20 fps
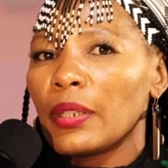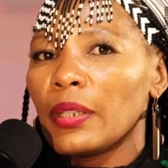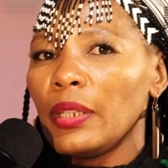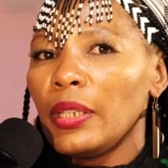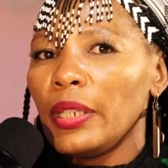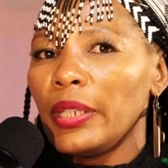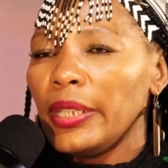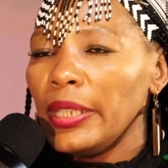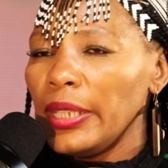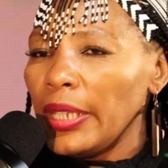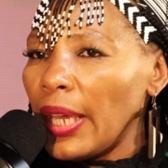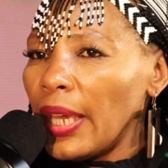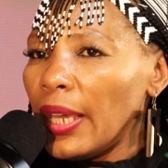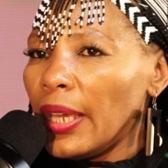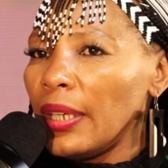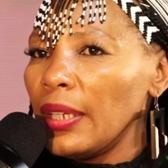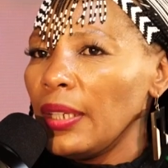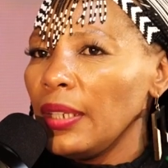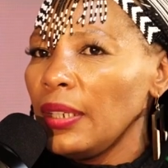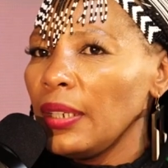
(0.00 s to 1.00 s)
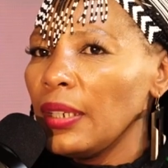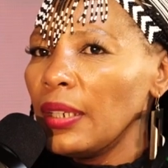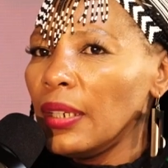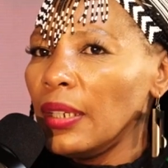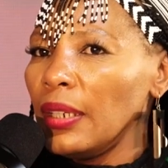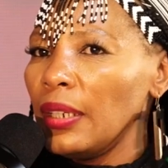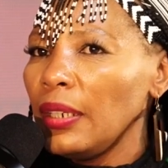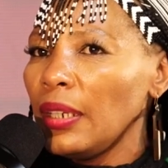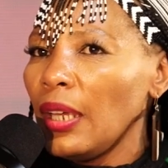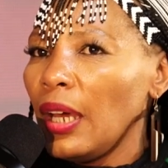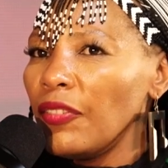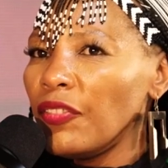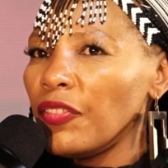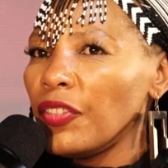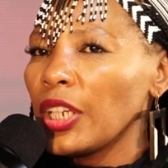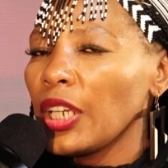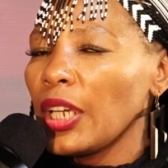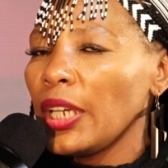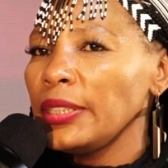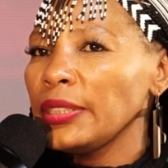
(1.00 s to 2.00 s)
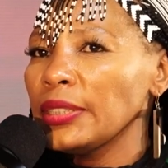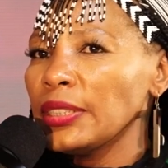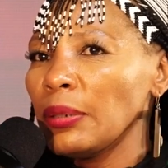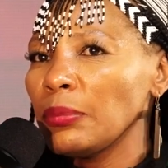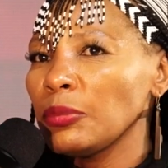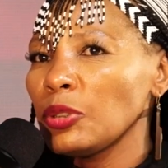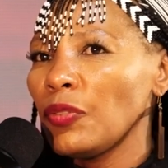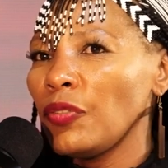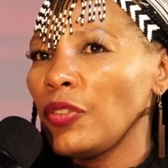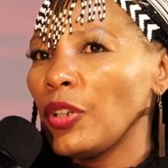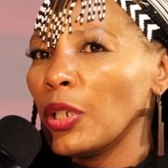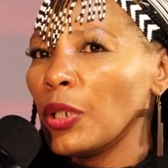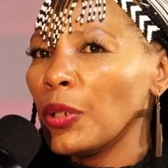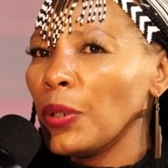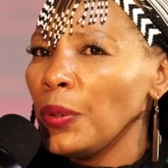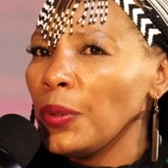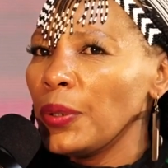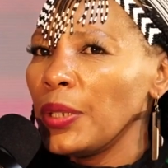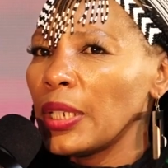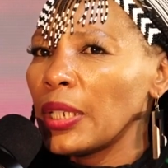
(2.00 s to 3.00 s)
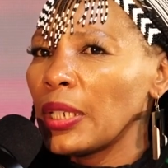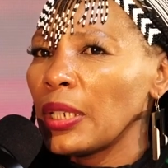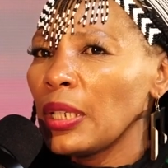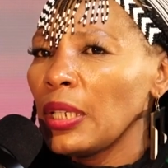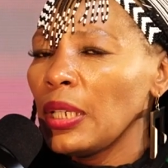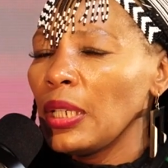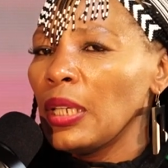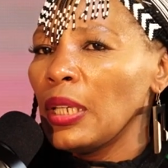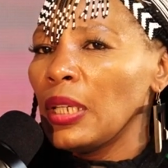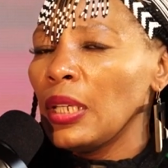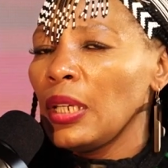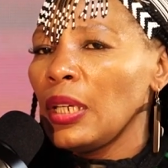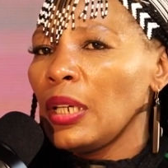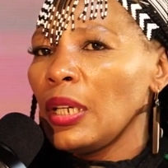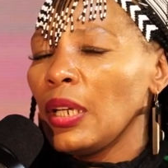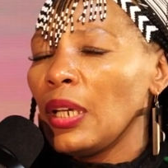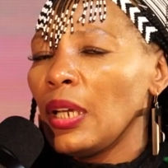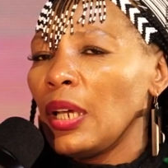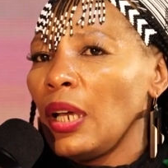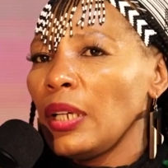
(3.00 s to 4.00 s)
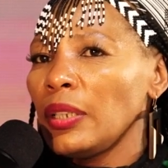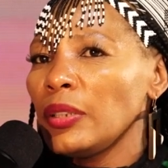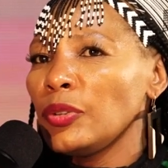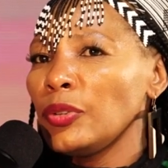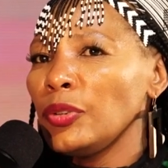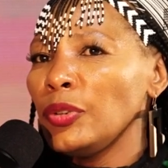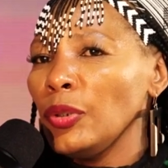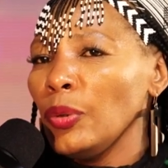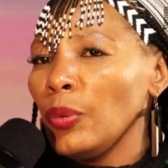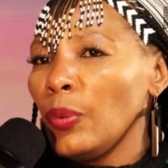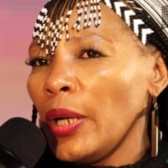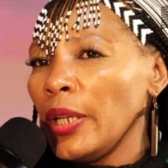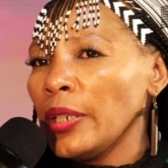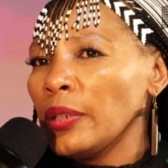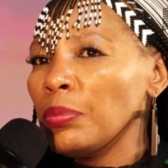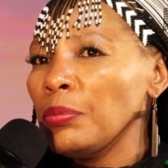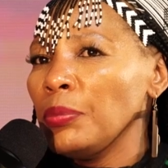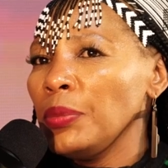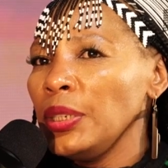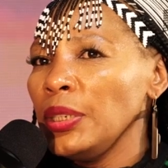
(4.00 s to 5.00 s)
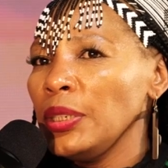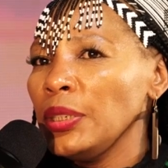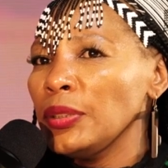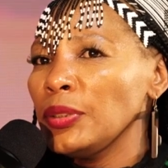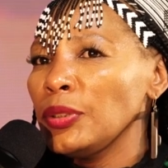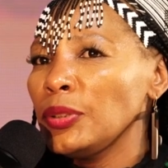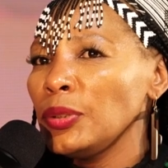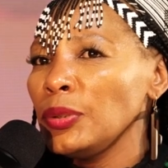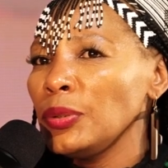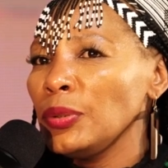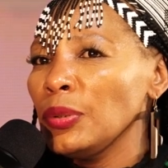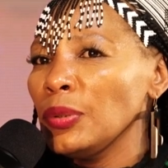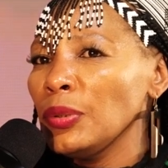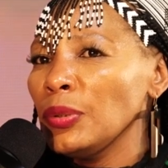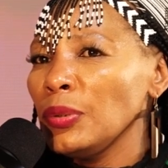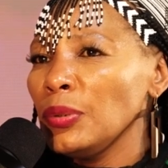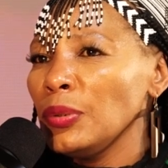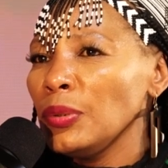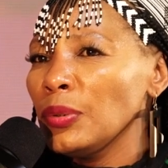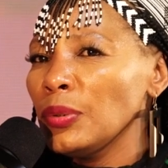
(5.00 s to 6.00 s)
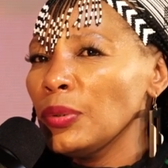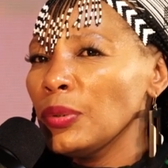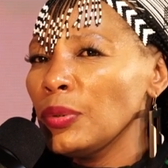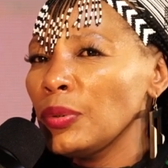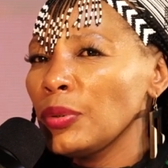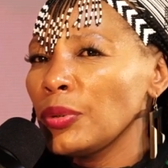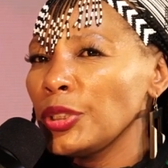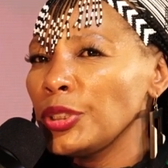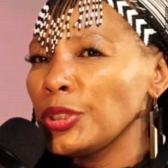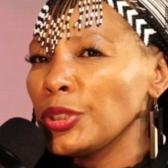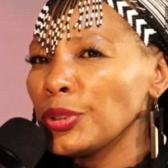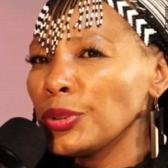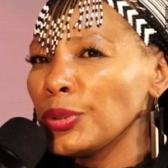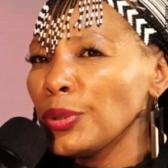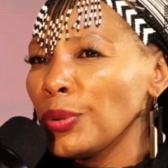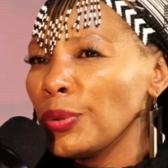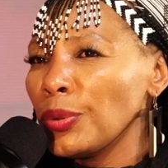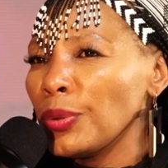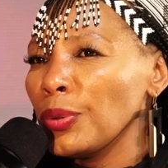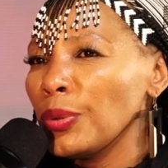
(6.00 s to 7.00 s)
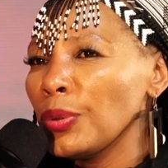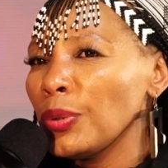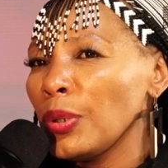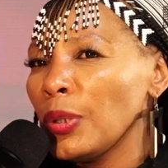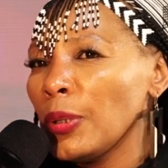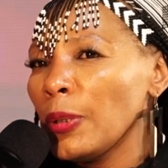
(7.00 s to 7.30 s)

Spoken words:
here in Africa in terms of our clothing? Do you want me to restore